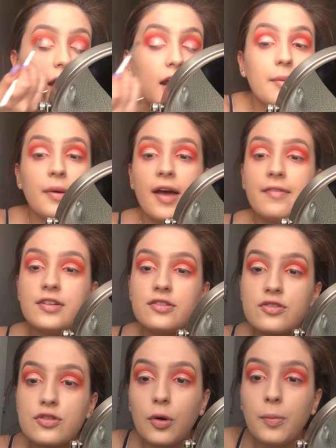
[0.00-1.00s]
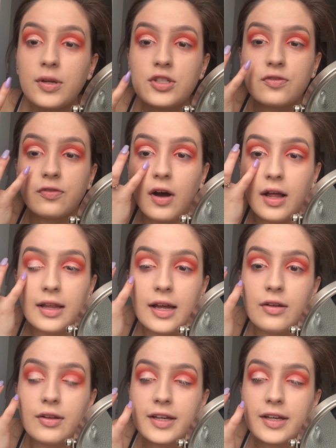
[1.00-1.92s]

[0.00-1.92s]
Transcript: And I'm having so much fallout.